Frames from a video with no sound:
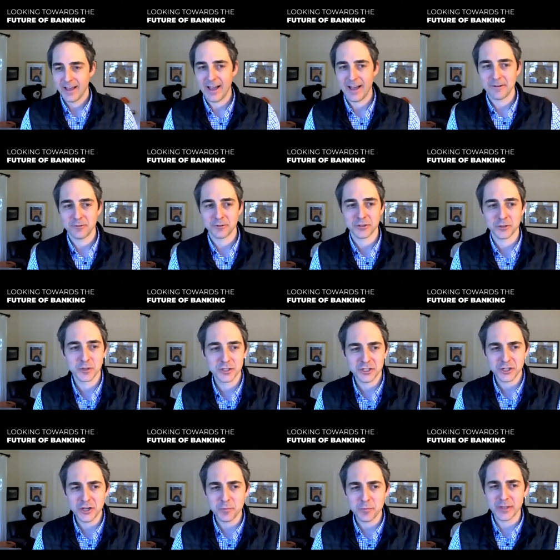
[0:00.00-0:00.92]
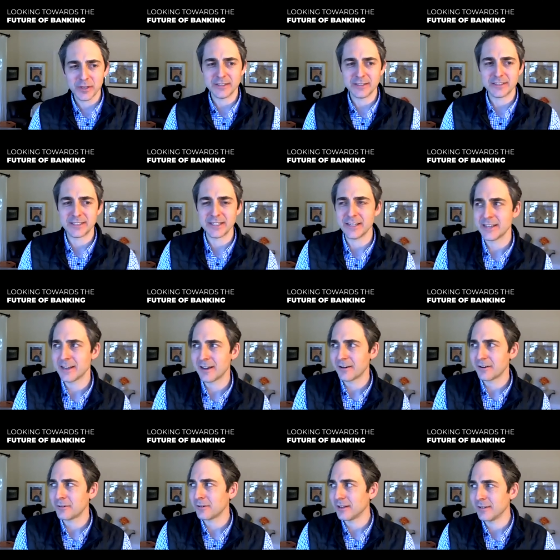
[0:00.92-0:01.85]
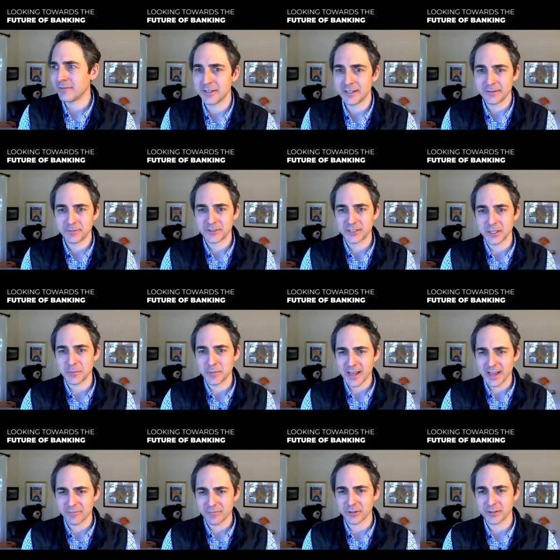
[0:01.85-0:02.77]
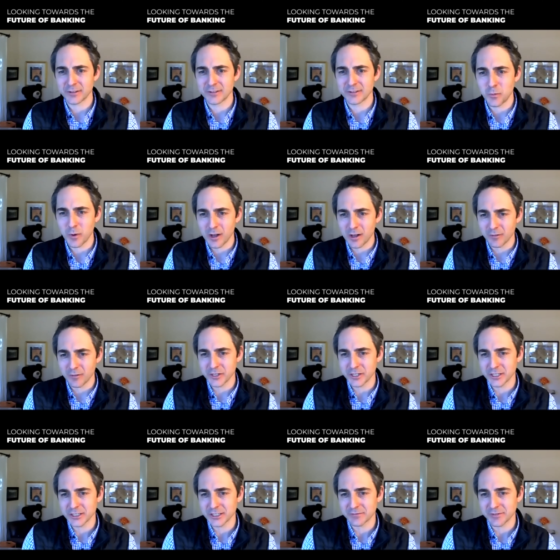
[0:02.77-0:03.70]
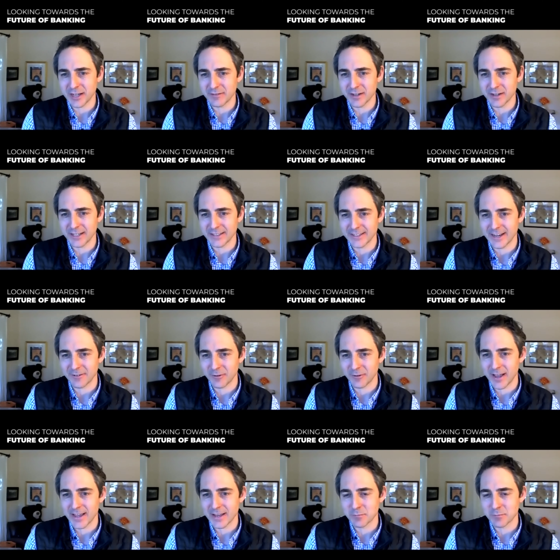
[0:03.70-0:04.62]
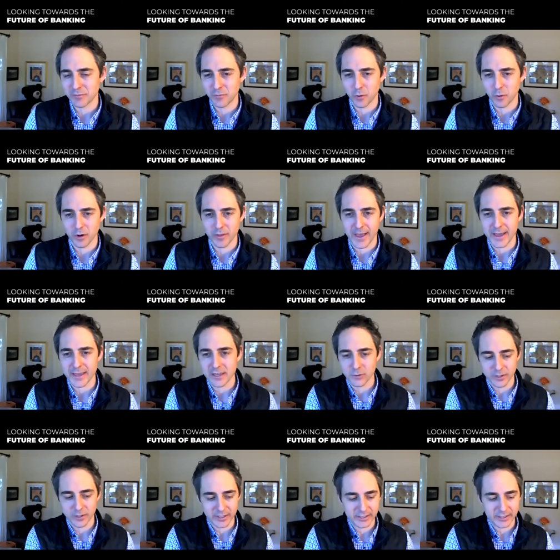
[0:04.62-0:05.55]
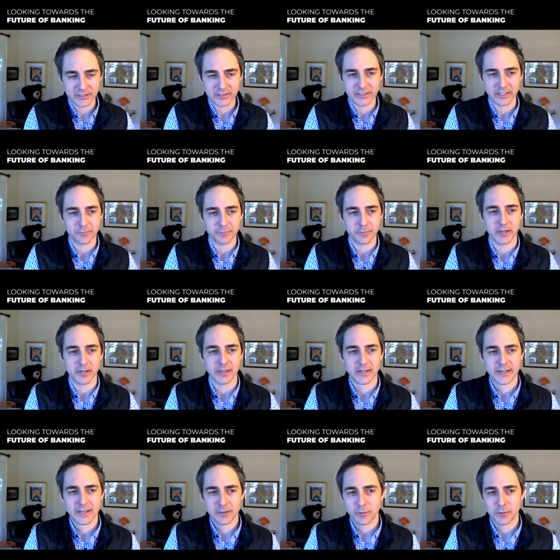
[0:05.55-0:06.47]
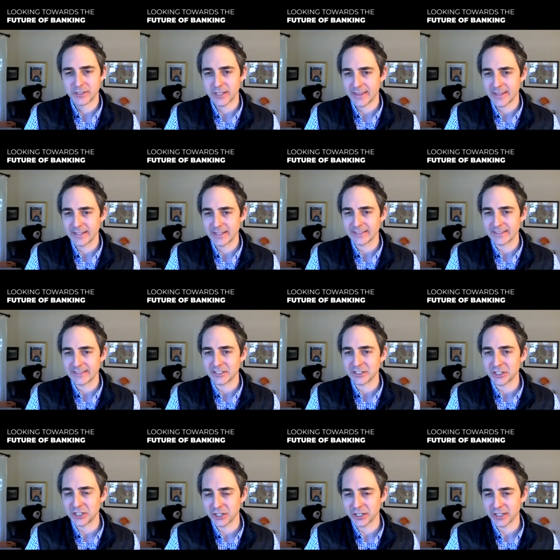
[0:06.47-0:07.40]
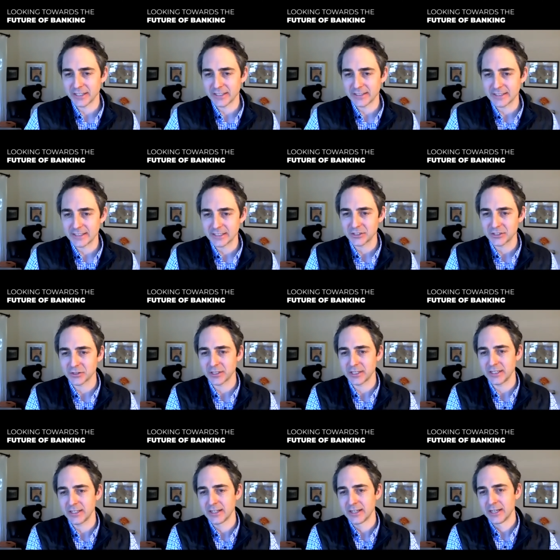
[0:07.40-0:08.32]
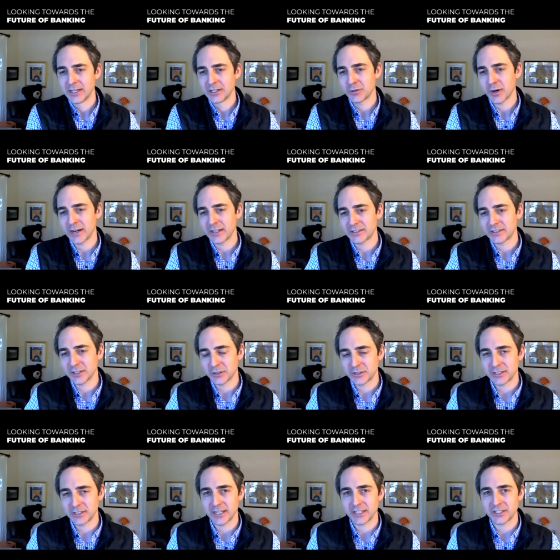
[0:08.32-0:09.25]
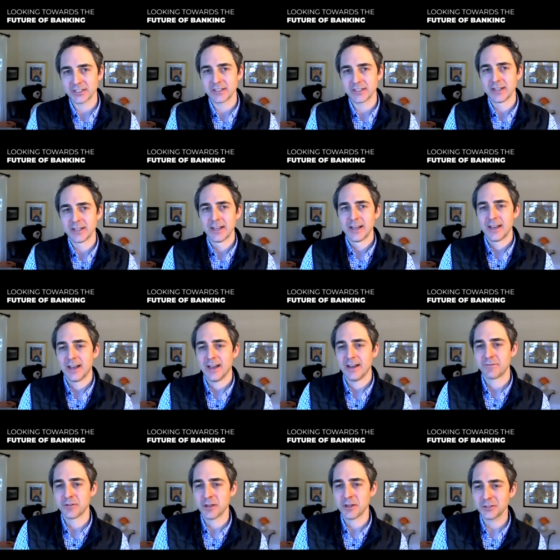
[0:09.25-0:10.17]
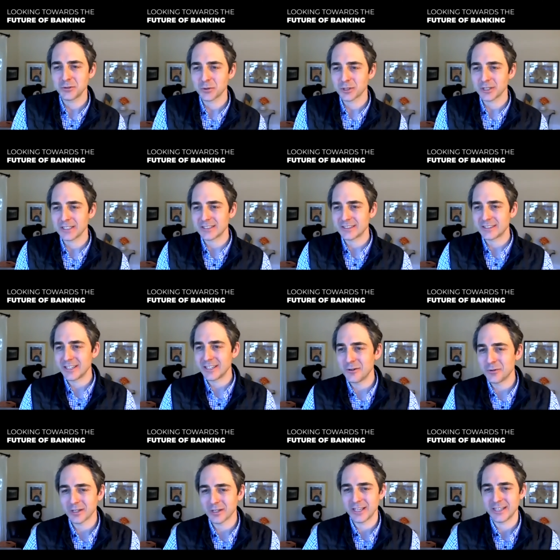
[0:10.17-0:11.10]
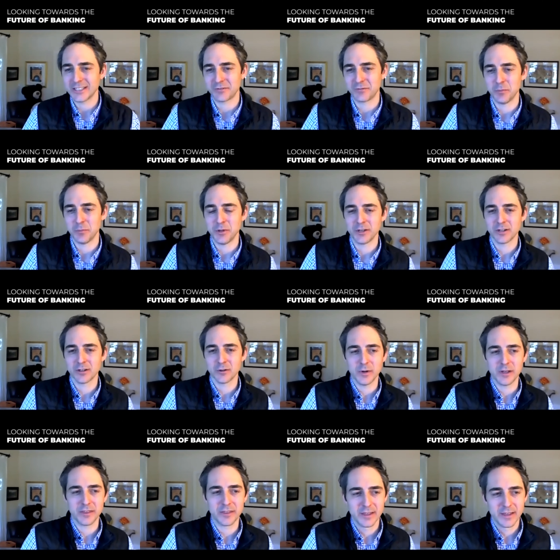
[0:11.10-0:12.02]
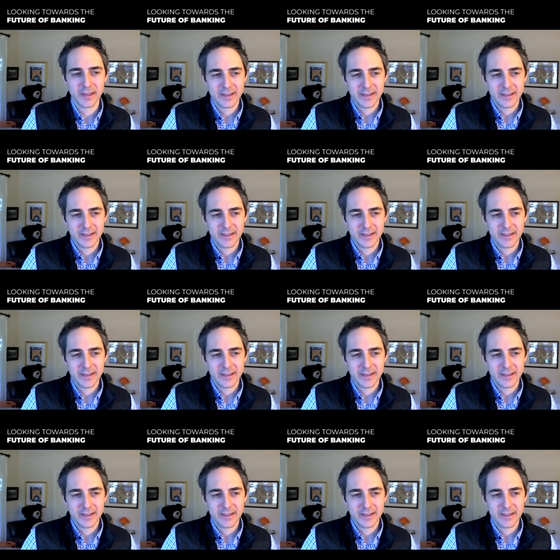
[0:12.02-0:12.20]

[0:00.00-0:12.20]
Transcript: Uh, yeah. Uh, so, Richard, you've been CEO of the CBA for 12 years, if I've got that right. And before that, you were at SIFMA, which I think is the Securities Industry Trade Association. Uh, for those who are listening who are less familiar with